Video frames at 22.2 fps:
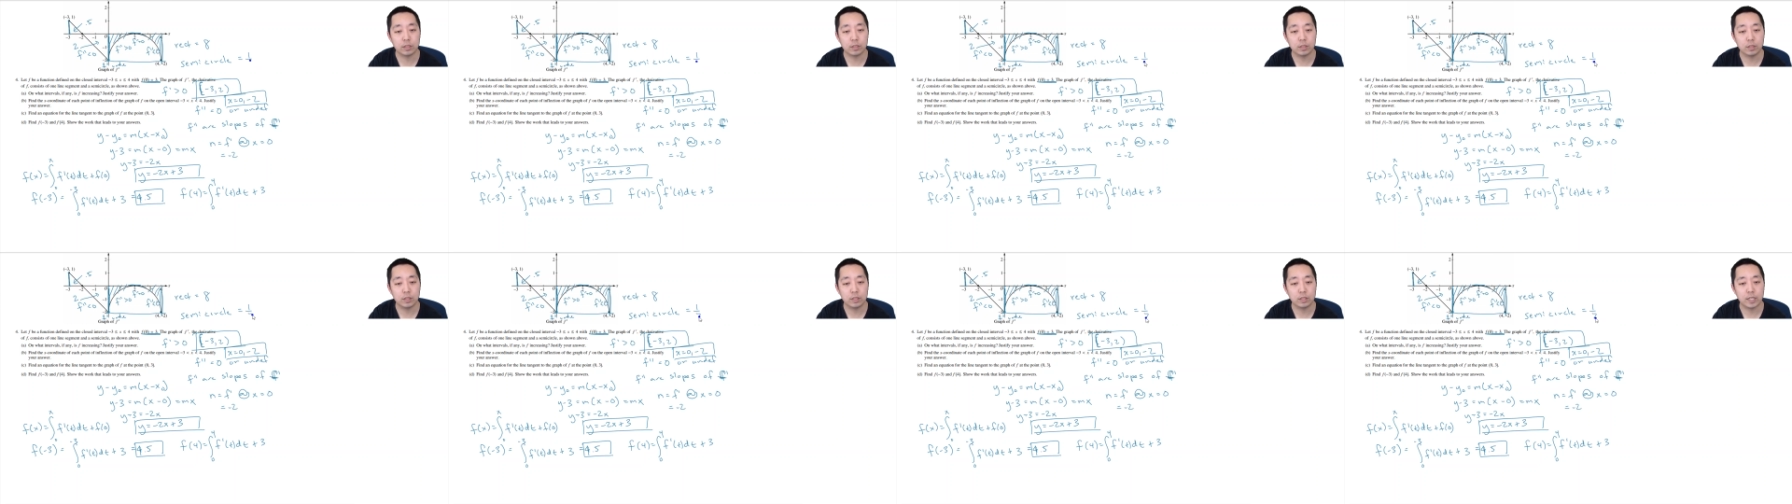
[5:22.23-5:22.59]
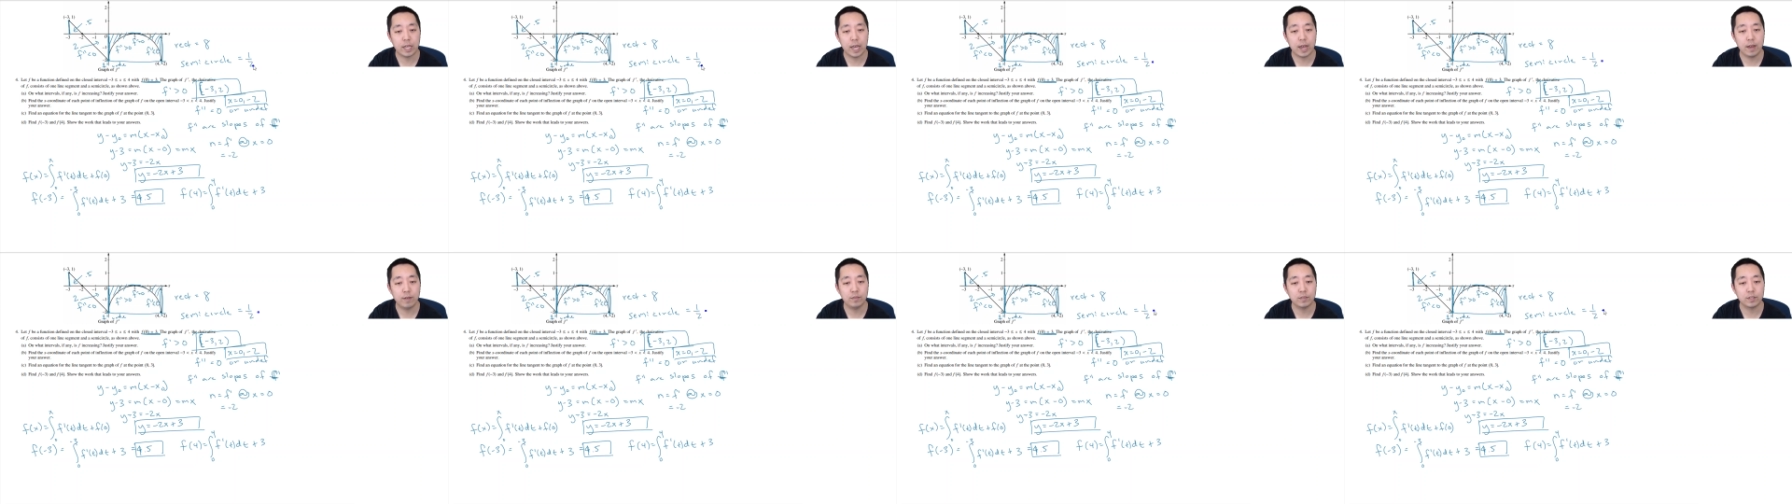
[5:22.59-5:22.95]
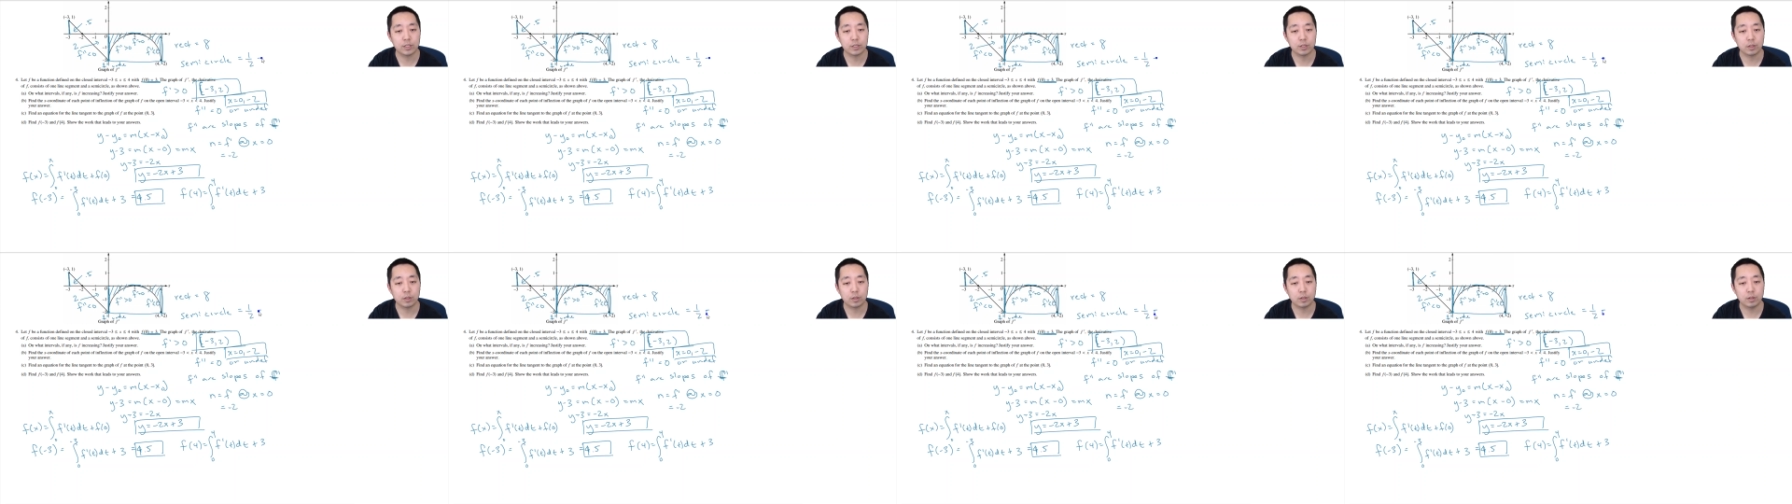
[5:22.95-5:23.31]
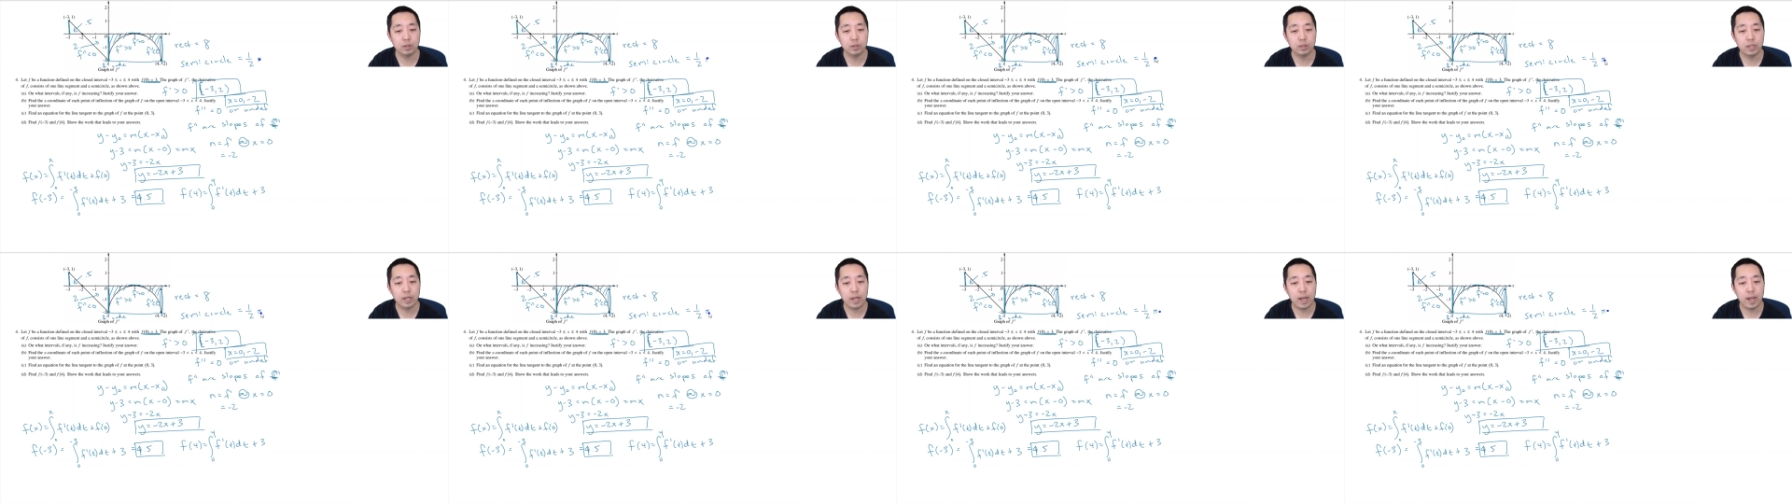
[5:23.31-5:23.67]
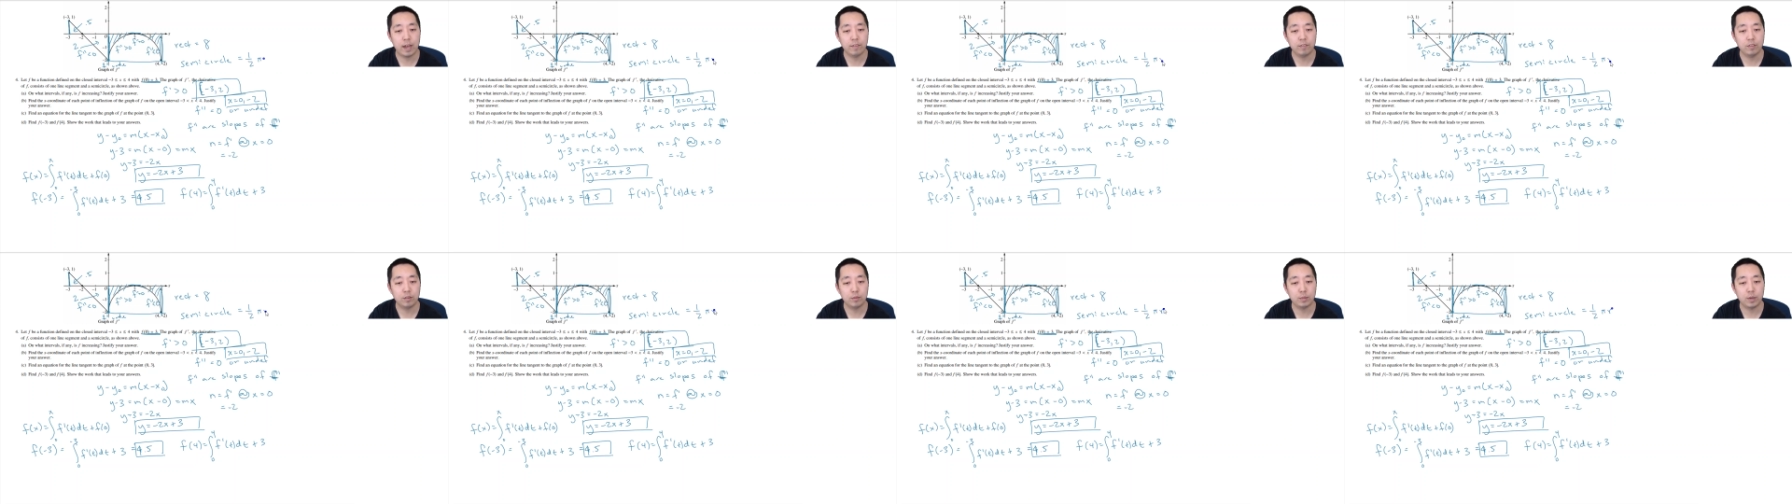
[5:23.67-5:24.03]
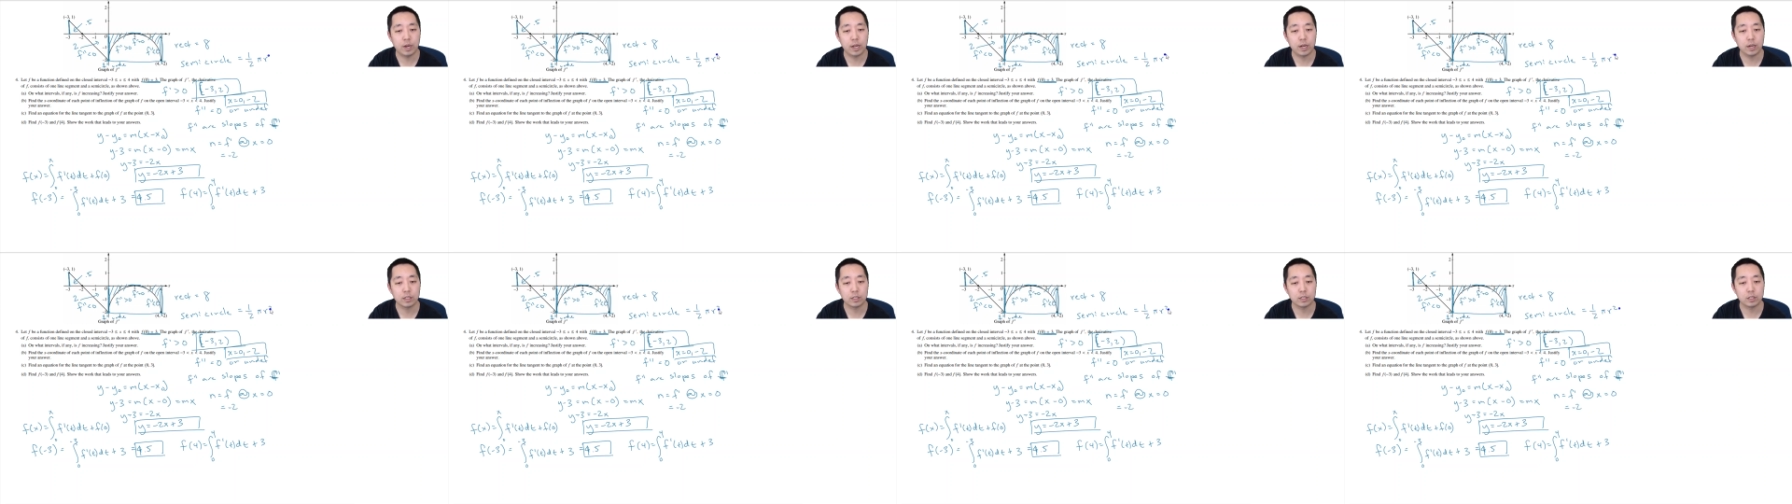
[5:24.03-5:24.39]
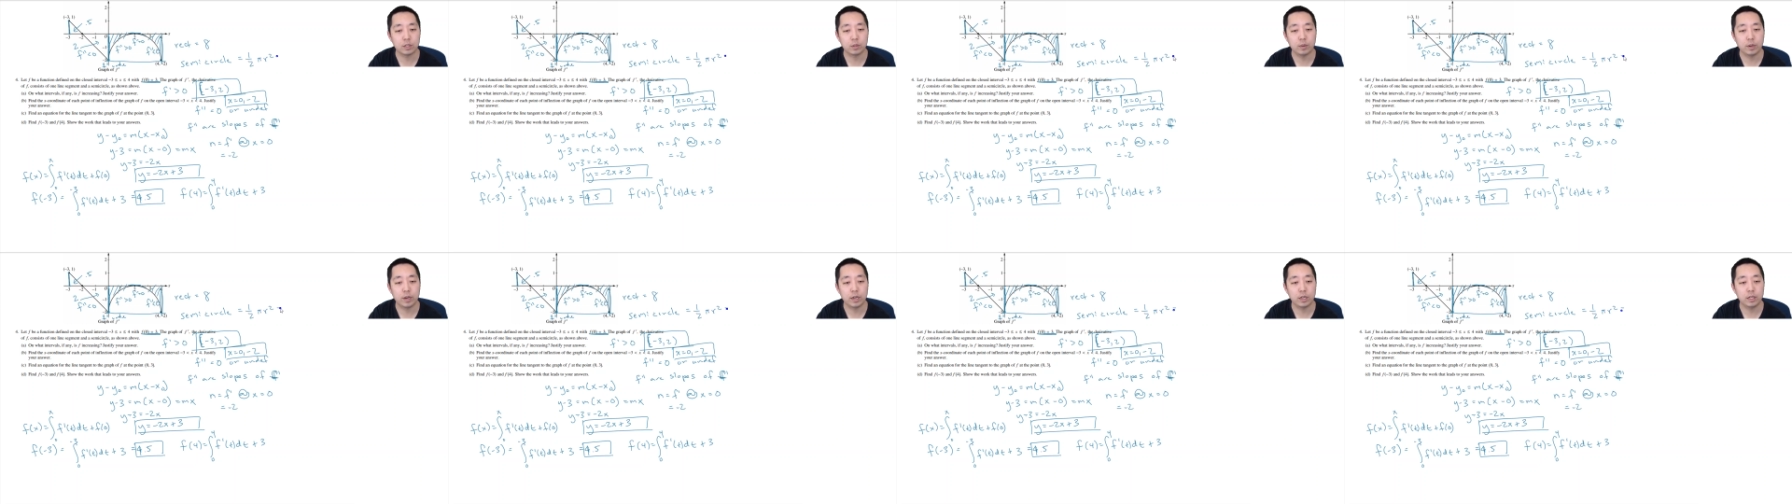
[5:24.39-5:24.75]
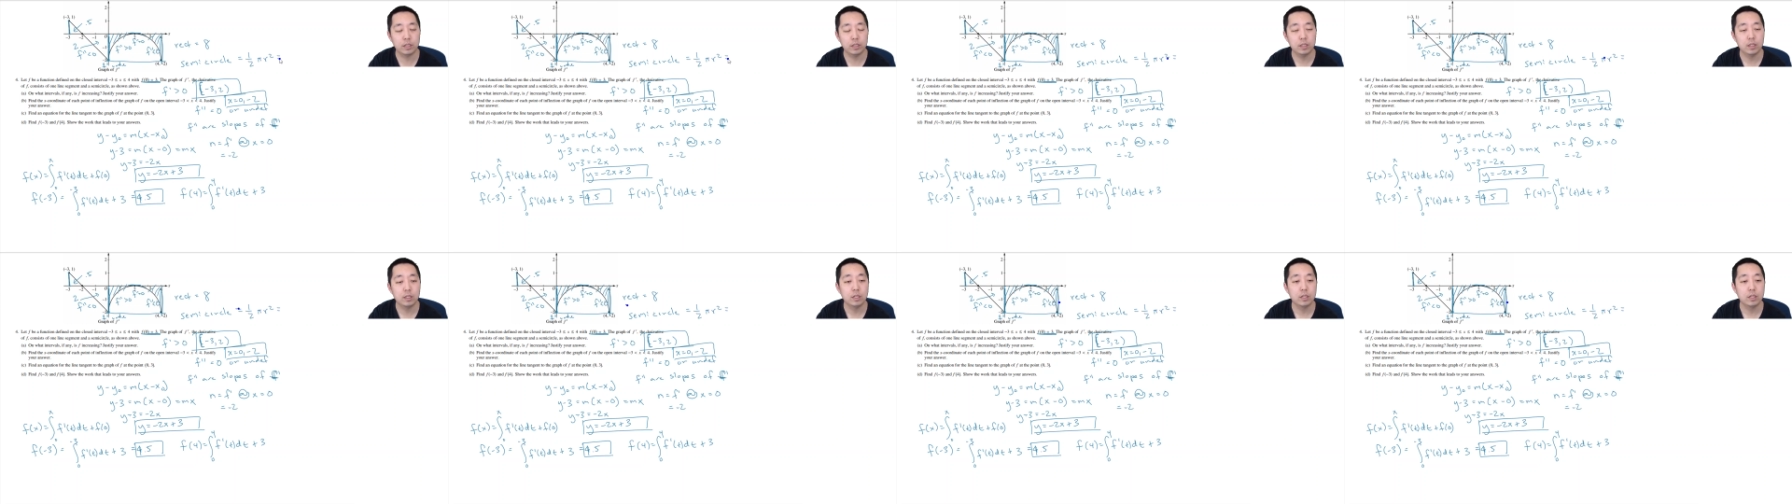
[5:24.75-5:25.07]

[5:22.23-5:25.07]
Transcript: So this half a circle, half of pi r squared.